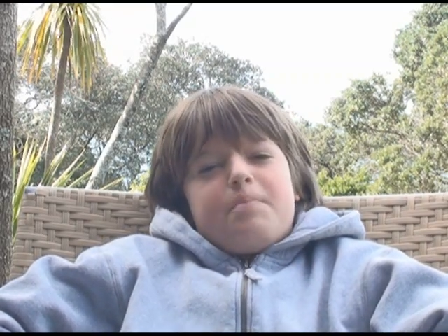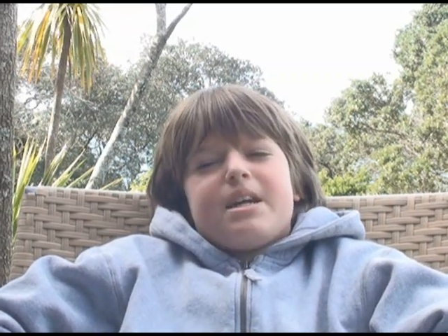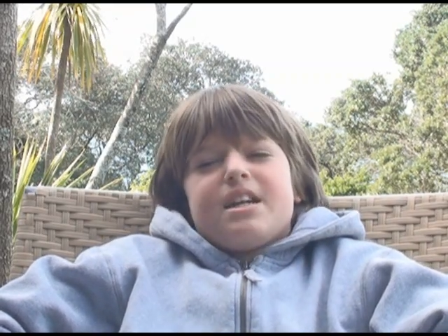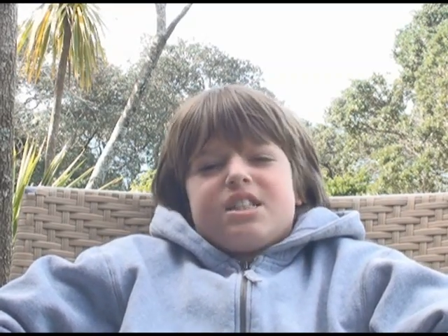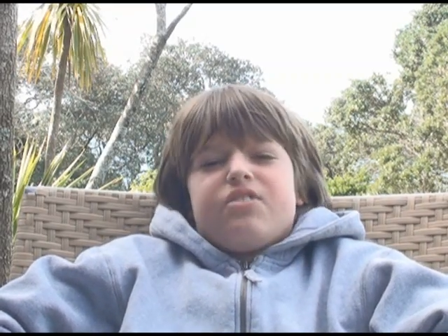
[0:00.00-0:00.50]

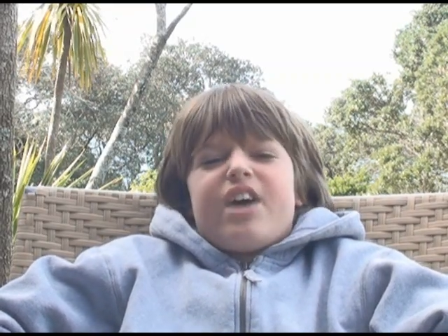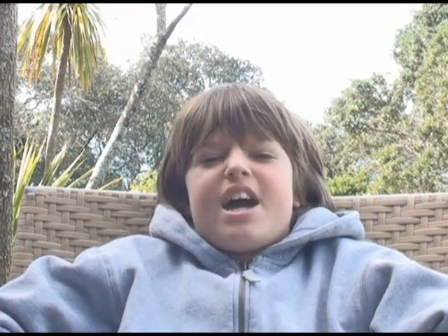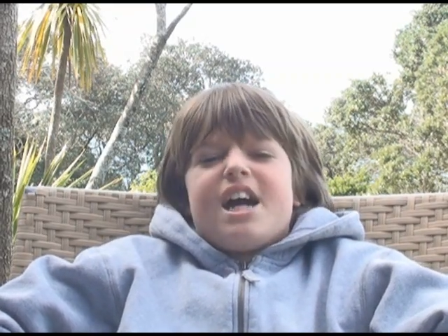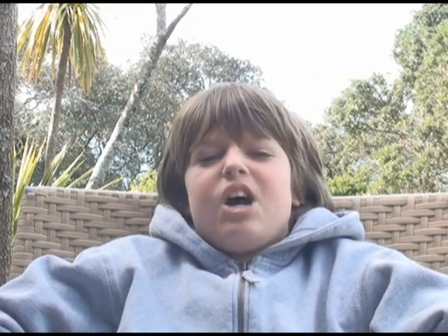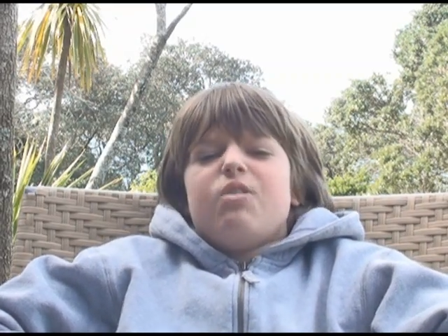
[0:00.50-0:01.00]
Because of
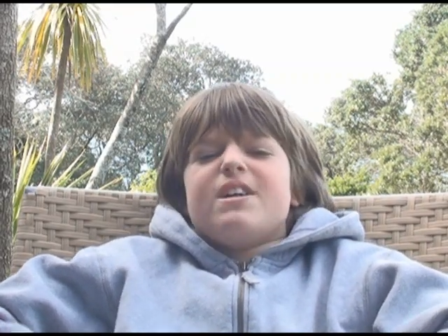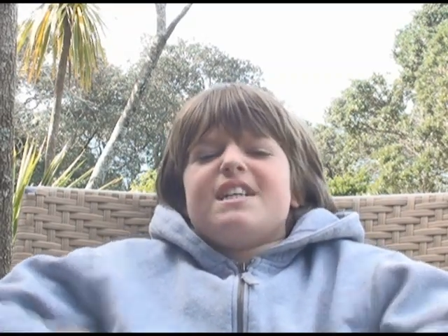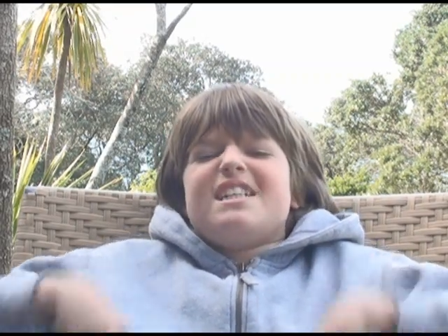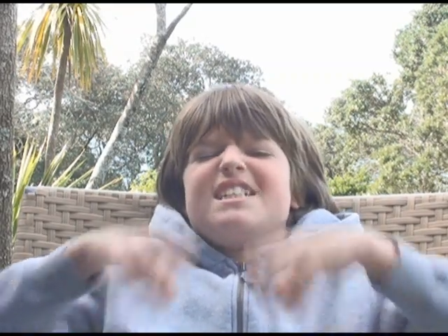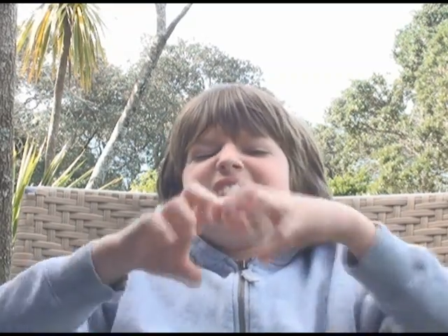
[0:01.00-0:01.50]
how
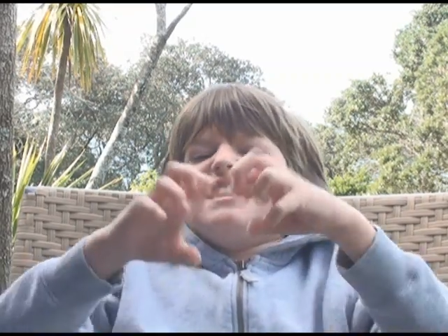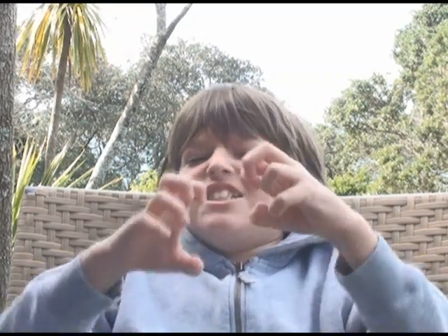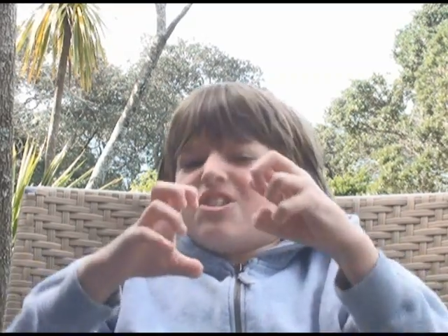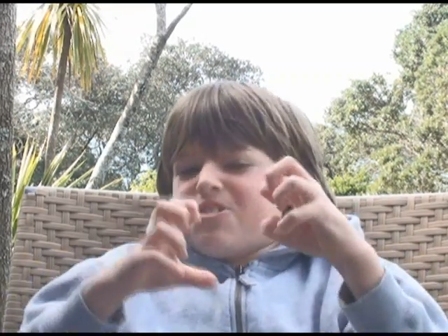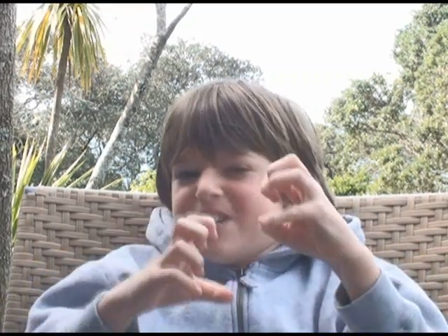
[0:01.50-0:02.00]

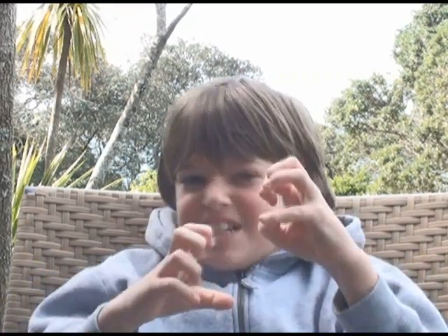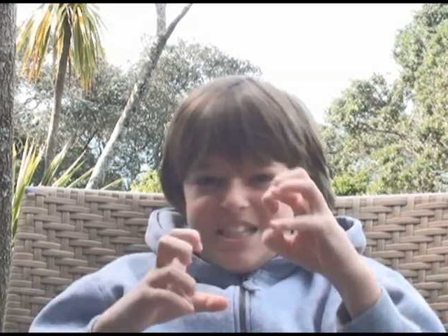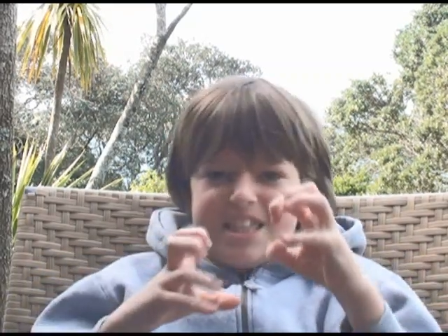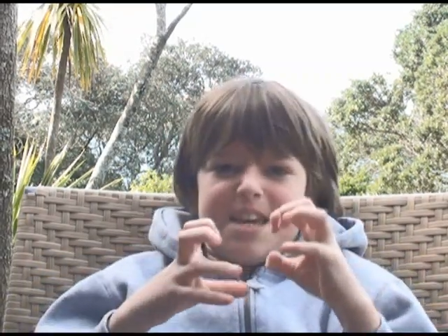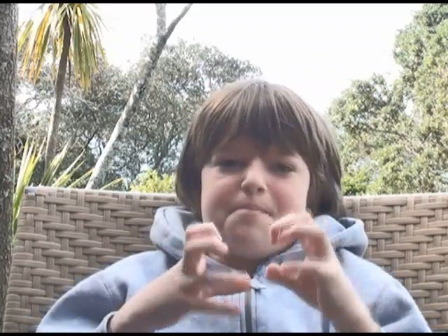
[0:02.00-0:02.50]

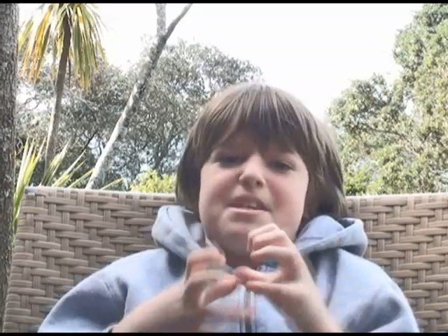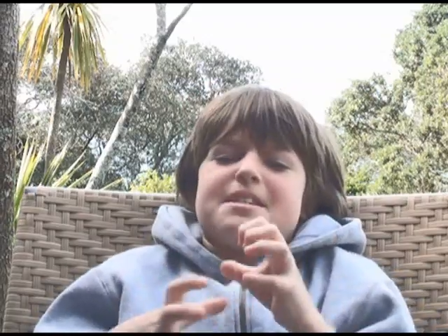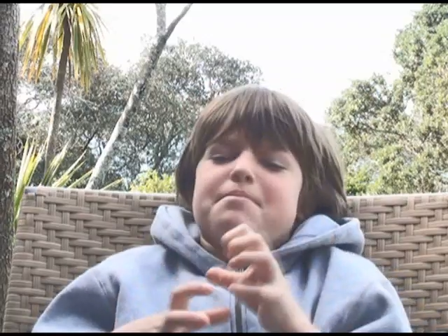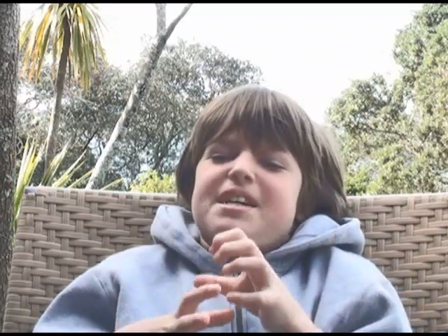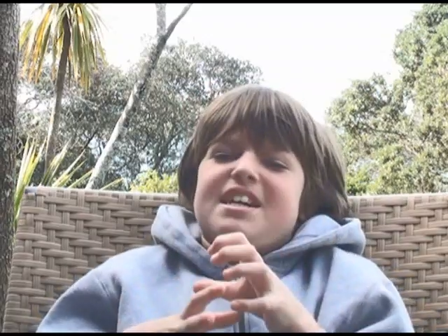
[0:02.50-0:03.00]
angry they
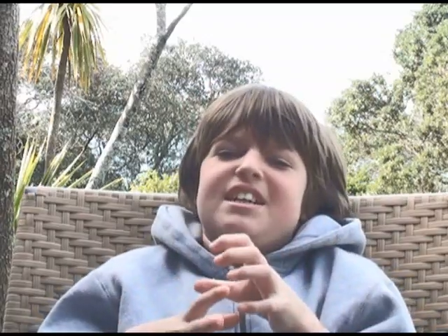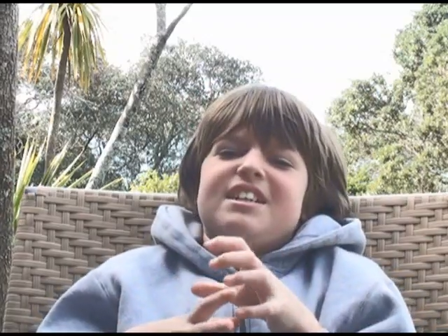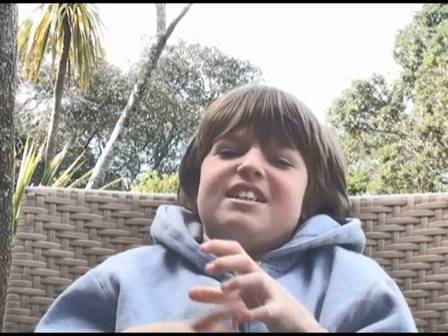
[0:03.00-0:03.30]
make me.